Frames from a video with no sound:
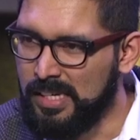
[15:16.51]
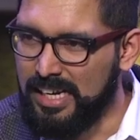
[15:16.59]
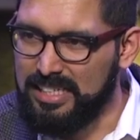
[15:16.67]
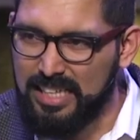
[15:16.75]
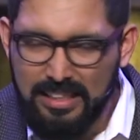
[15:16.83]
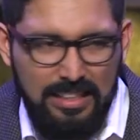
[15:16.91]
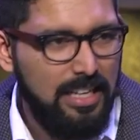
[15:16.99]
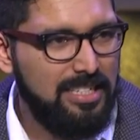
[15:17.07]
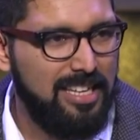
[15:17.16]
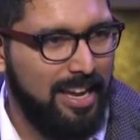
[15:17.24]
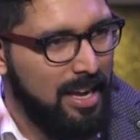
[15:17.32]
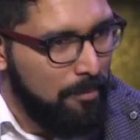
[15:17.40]
It's
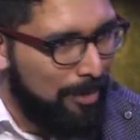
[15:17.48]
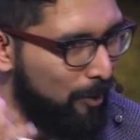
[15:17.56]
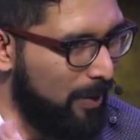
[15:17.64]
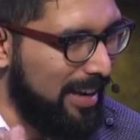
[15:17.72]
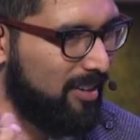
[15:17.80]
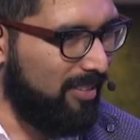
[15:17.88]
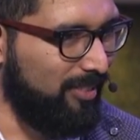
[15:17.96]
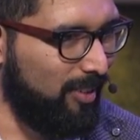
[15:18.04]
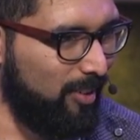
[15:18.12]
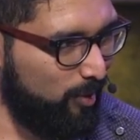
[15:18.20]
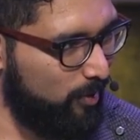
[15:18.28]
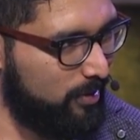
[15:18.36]
uneasy, but wait on
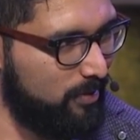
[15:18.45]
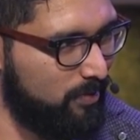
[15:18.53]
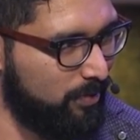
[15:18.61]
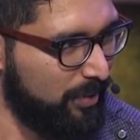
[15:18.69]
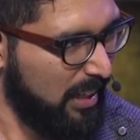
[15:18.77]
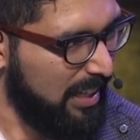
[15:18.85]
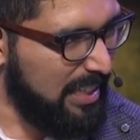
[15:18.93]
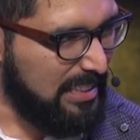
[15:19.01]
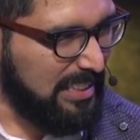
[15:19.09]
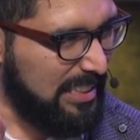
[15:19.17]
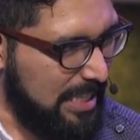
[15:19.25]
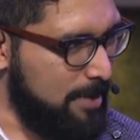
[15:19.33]
the Lord a
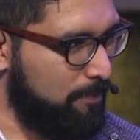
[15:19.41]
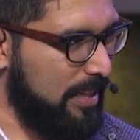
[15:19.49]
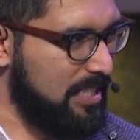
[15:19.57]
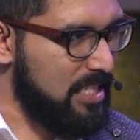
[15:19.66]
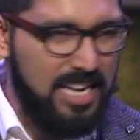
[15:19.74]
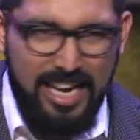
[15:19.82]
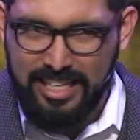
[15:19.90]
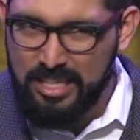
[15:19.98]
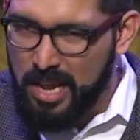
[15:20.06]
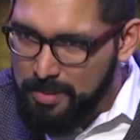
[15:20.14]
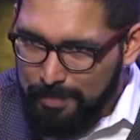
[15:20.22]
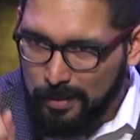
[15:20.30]
sleepless night,
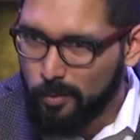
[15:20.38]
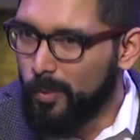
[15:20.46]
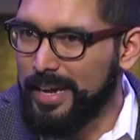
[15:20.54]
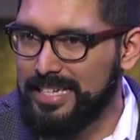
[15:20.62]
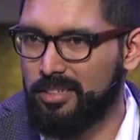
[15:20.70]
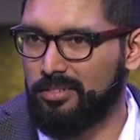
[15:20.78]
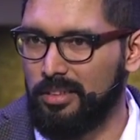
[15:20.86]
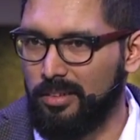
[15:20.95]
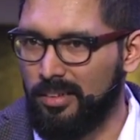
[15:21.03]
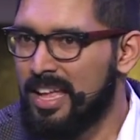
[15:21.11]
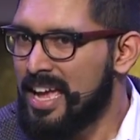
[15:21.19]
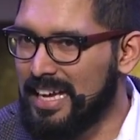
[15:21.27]
but wait on the
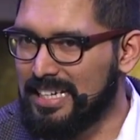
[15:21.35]
Lord.